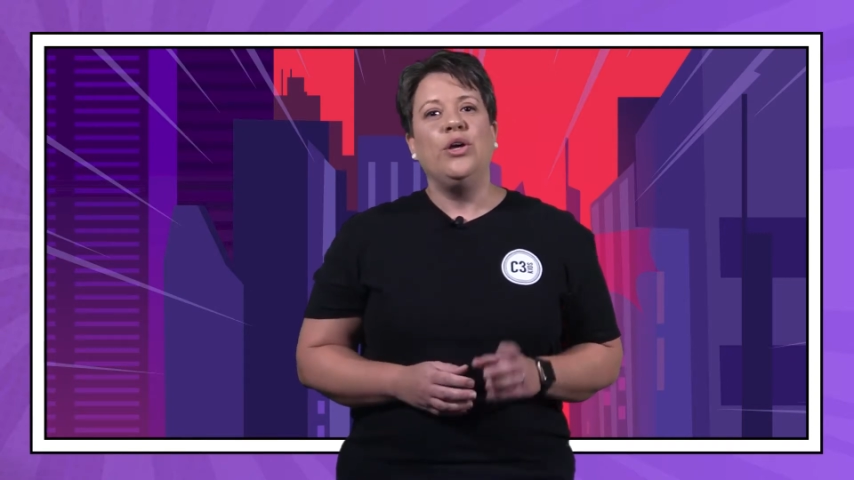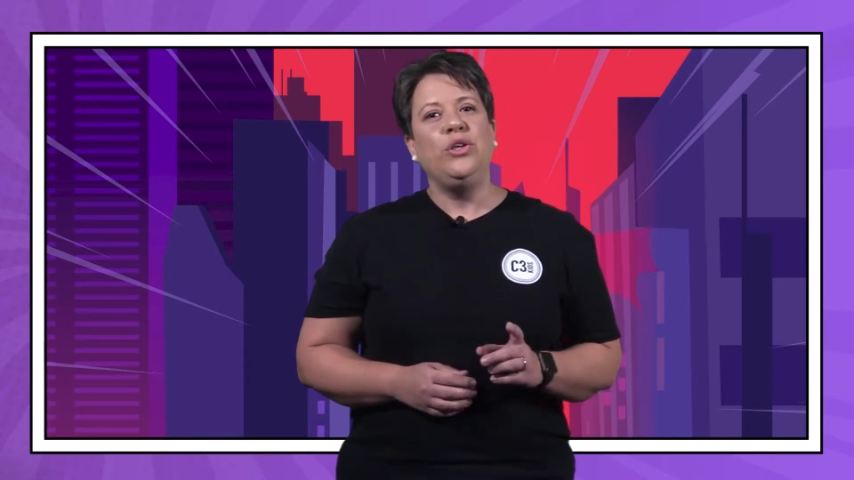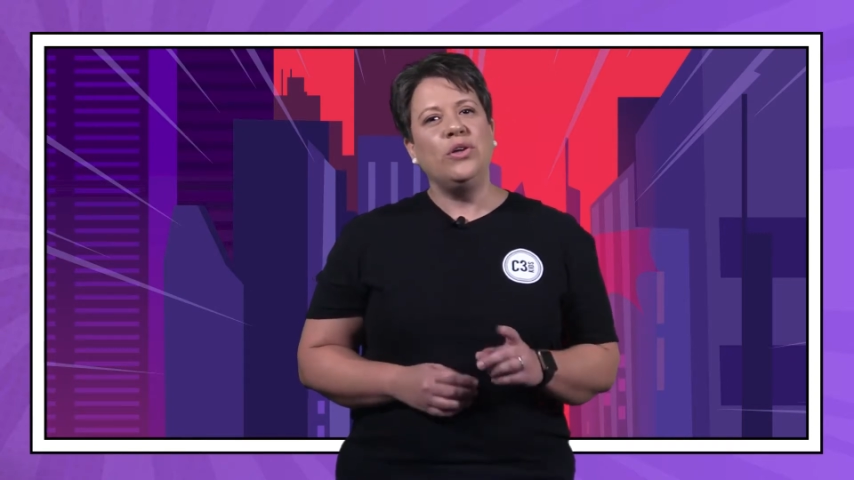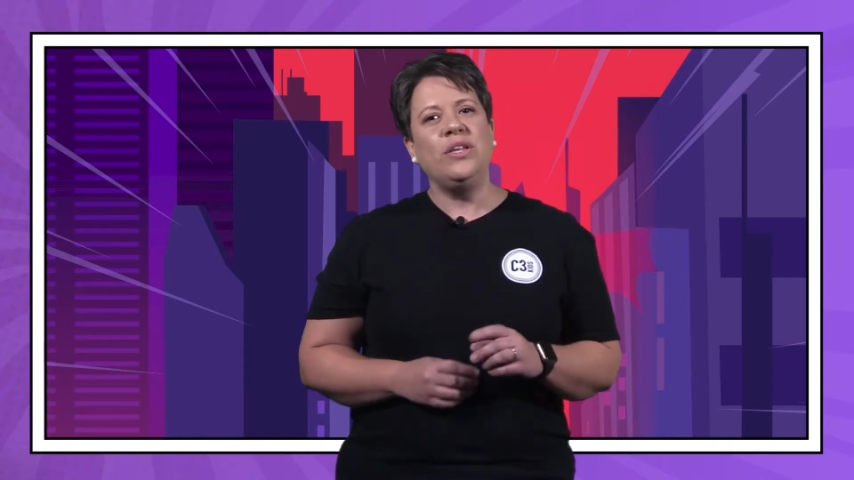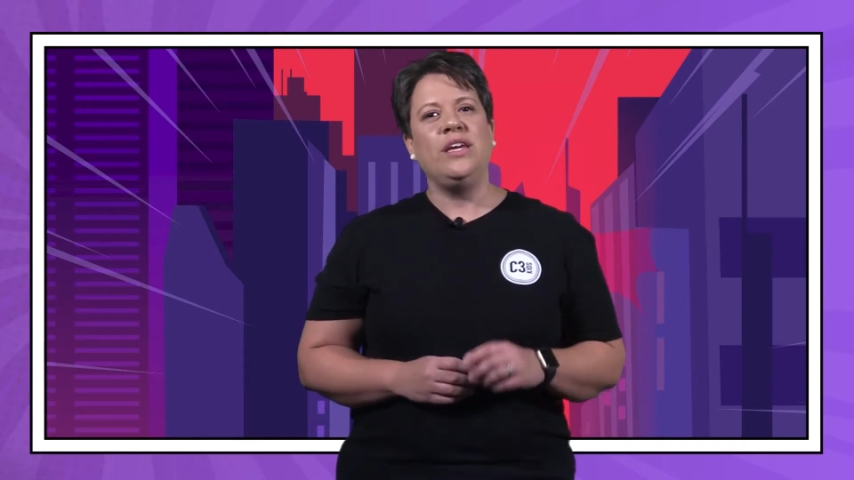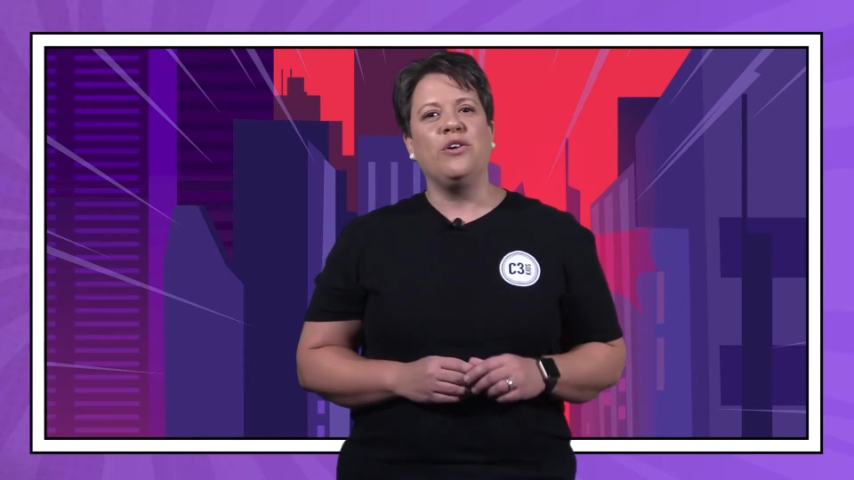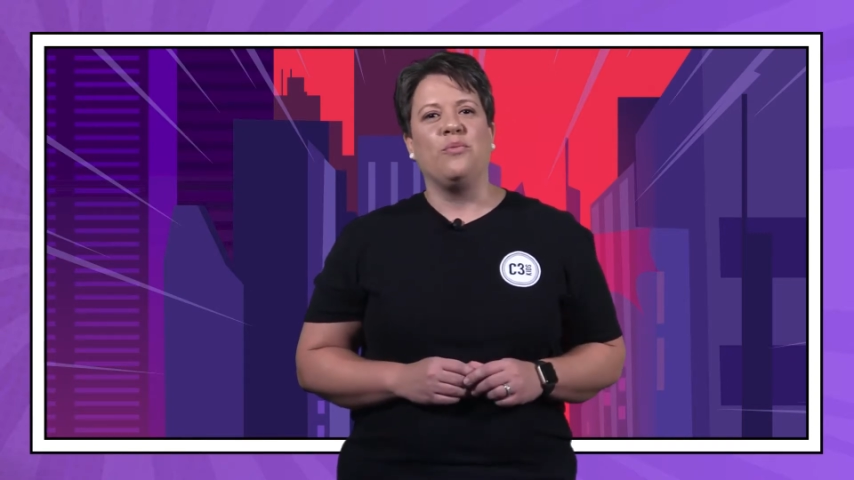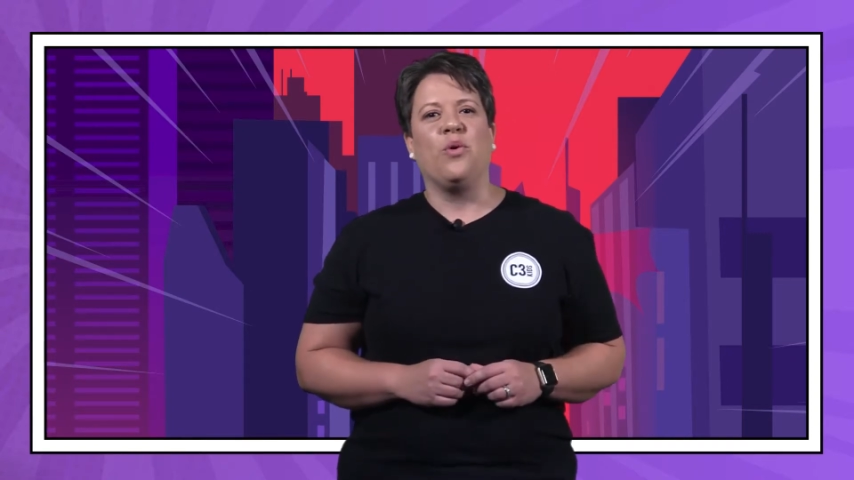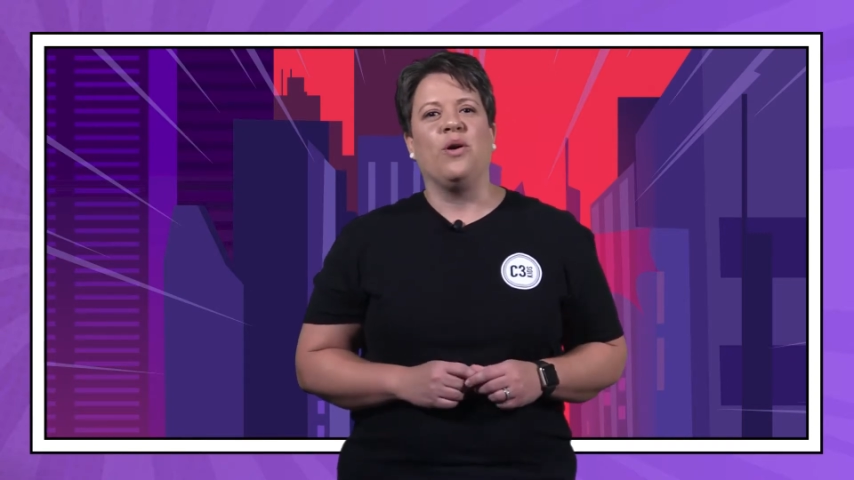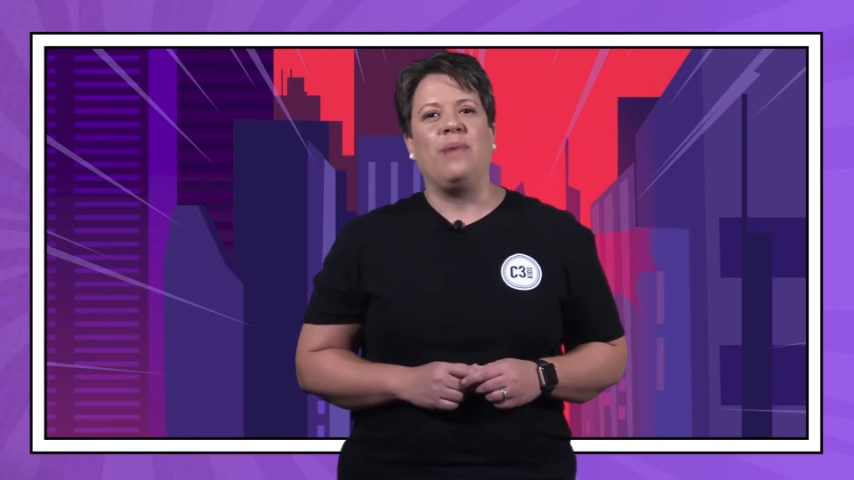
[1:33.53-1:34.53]
You'll hear
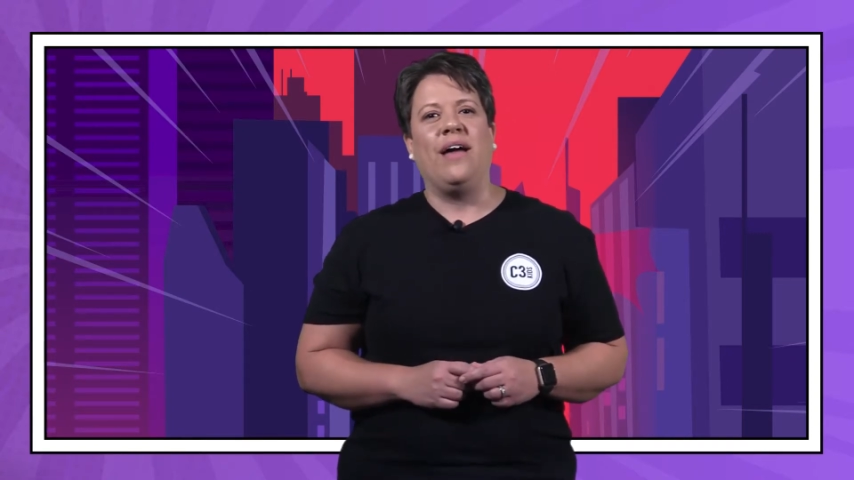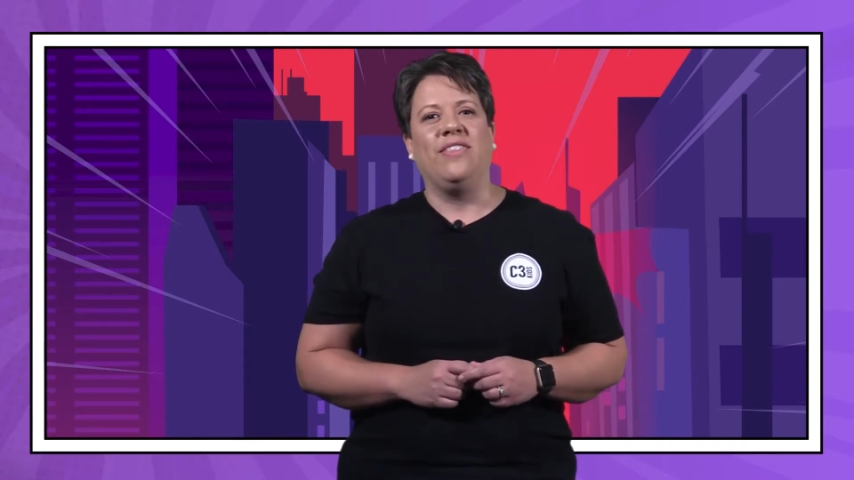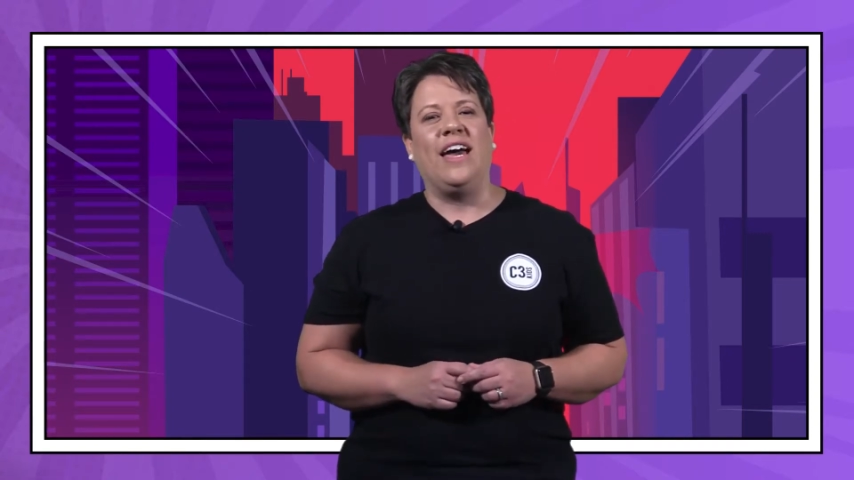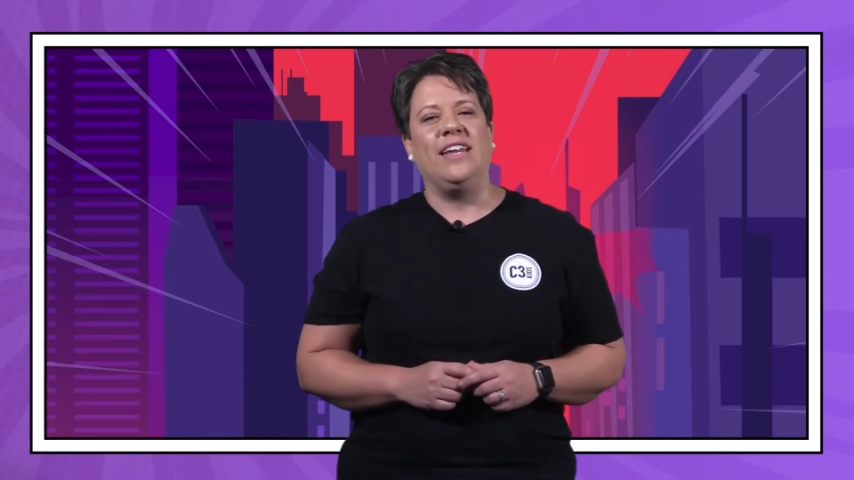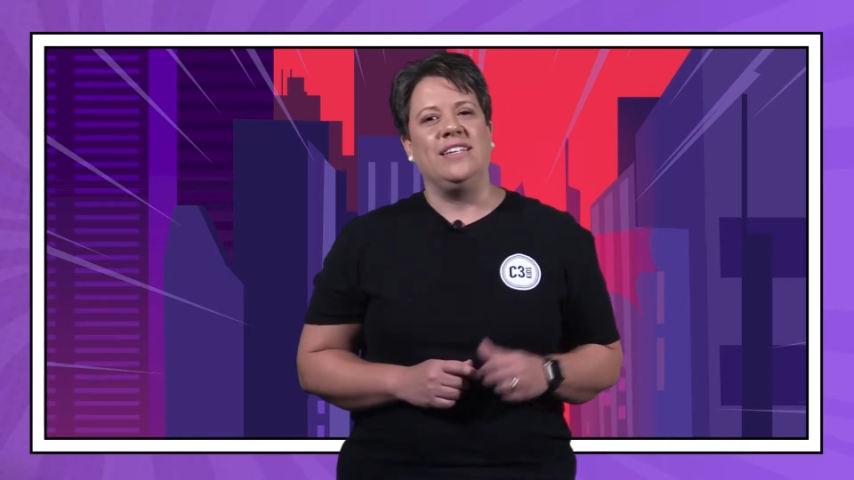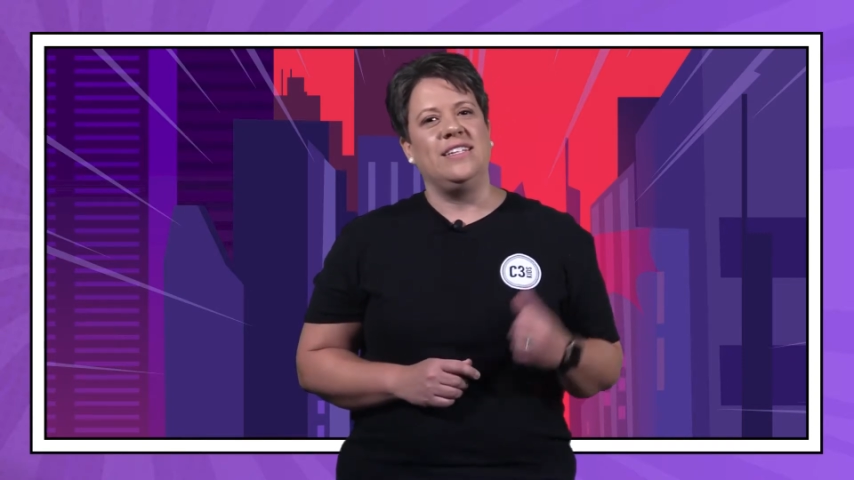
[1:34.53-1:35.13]
more about that in